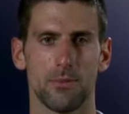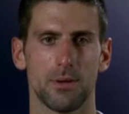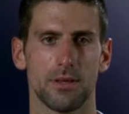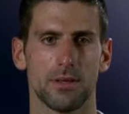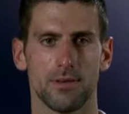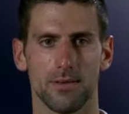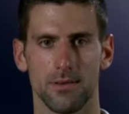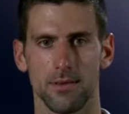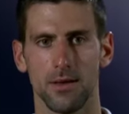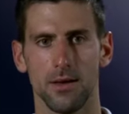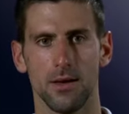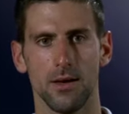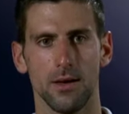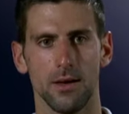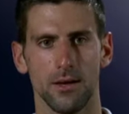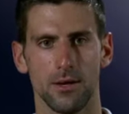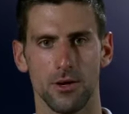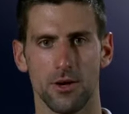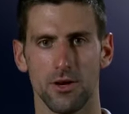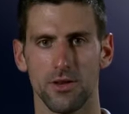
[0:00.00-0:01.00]
but
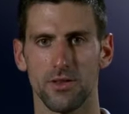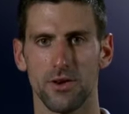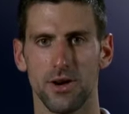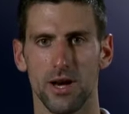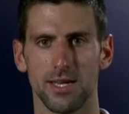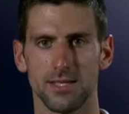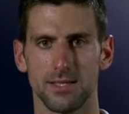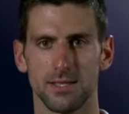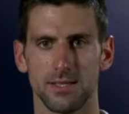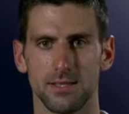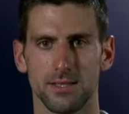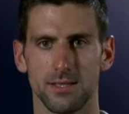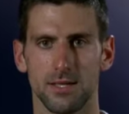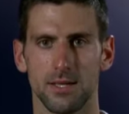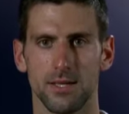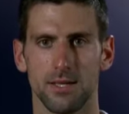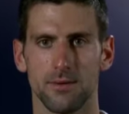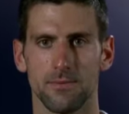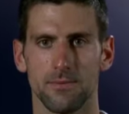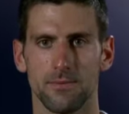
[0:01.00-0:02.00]
you know Andreas is
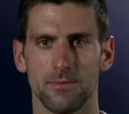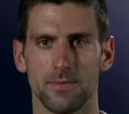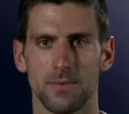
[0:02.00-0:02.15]
uh,